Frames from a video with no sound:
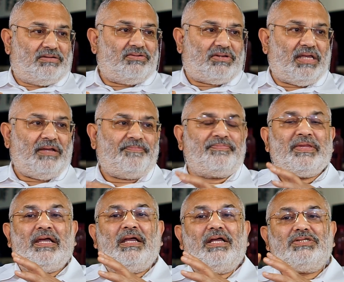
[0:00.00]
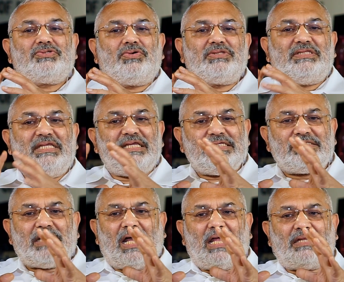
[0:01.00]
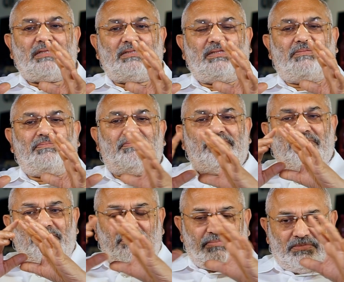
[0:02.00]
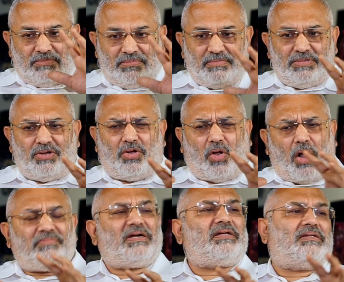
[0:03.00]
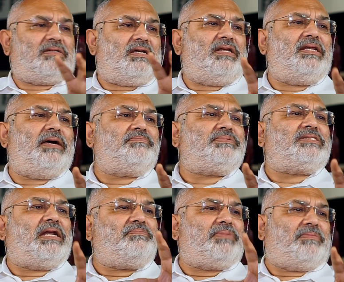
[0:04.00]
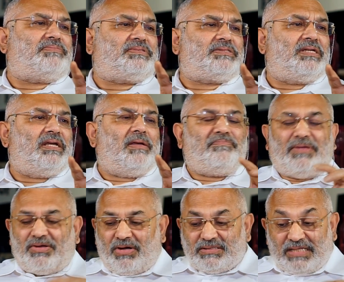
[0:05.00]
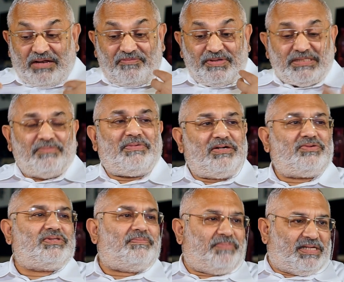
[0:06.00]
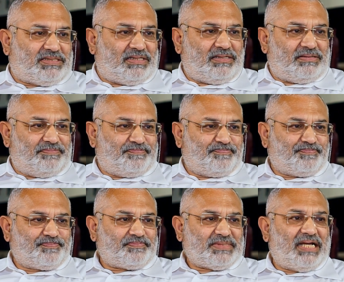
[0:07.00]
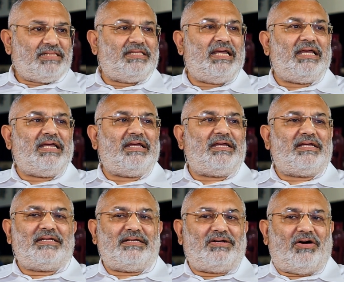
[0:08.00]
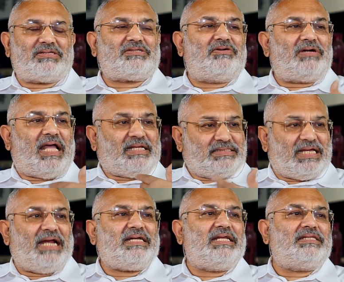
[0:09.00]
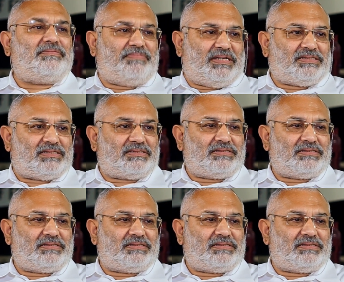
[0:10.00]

Okay? So these are the common lumps and bumps. Because they are visible to the patient, they cause of anxiety in the patients.